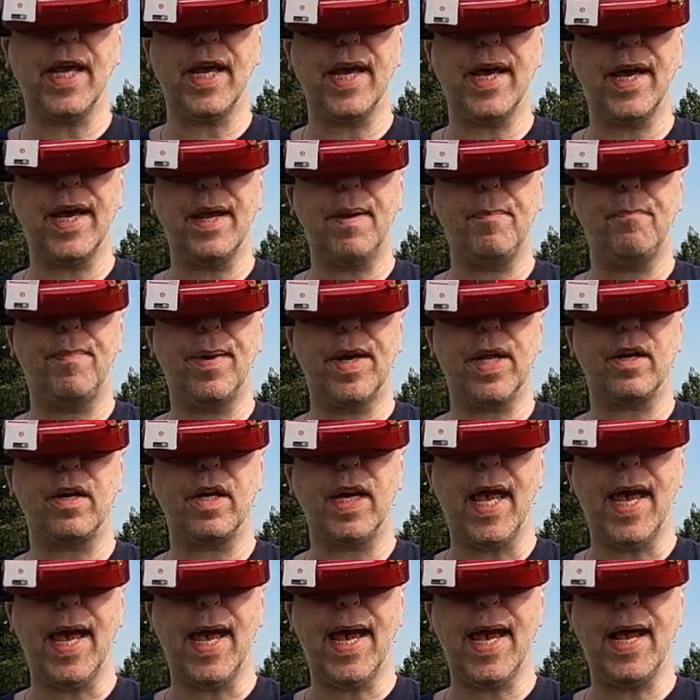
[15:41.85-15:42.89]
and
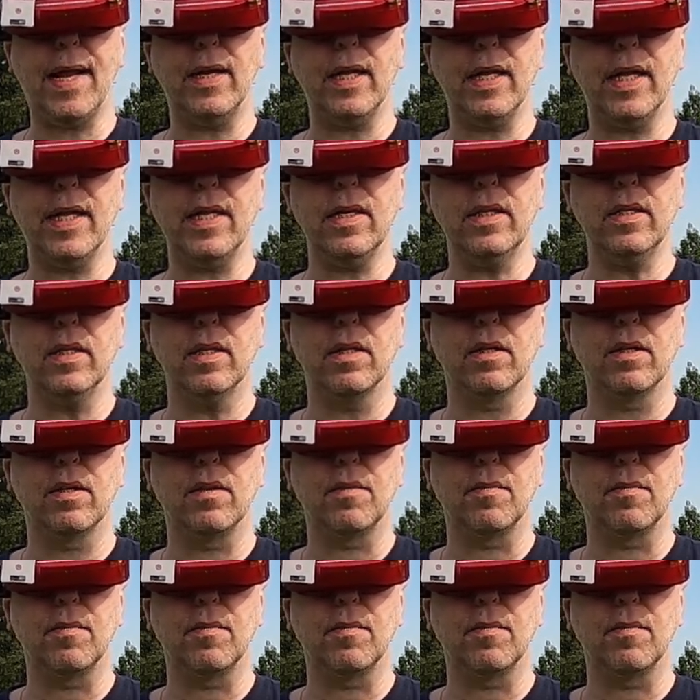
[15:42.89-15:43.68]
better handling,